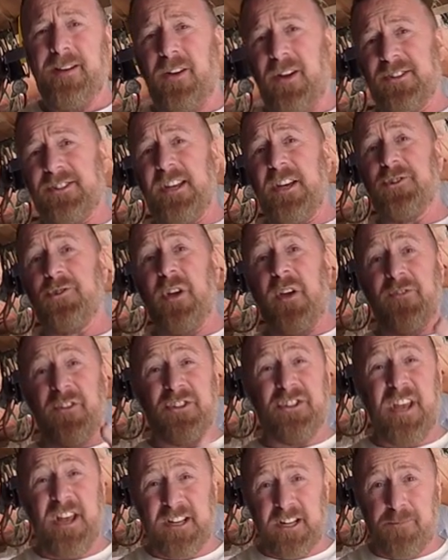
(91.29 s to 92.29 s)
And I say to you, have you
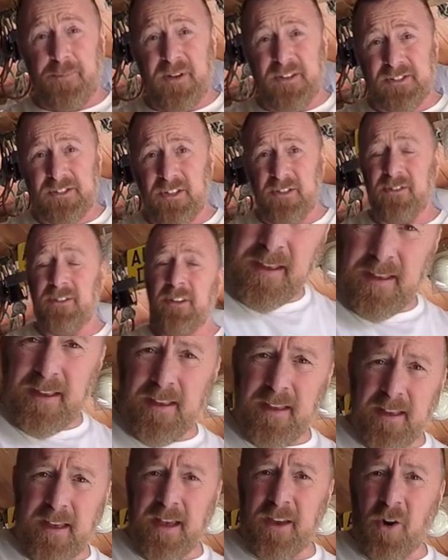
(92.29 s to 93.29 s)
checked the piston?
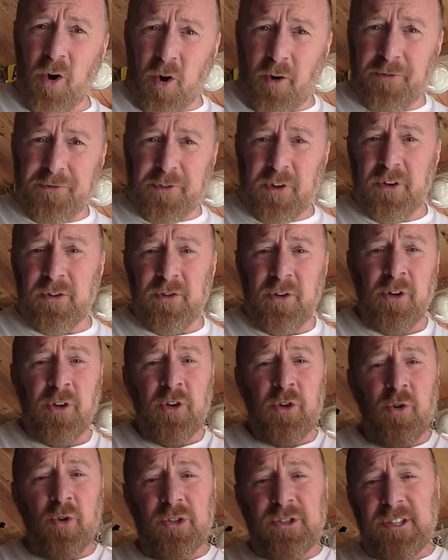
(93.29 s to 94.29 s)
And often
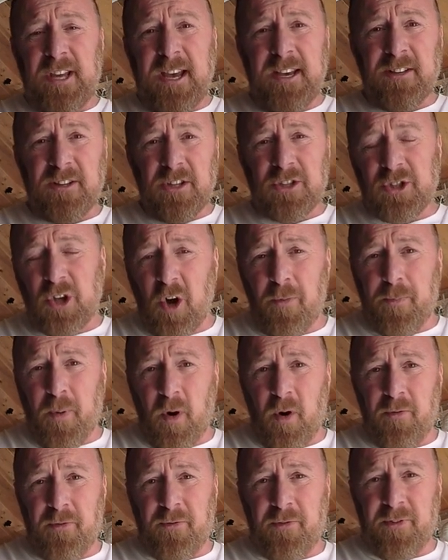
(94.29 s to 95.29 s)
you'll take the top
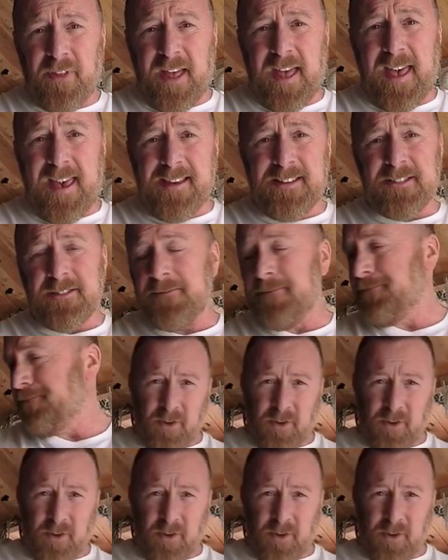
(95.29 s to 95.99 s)
off the head.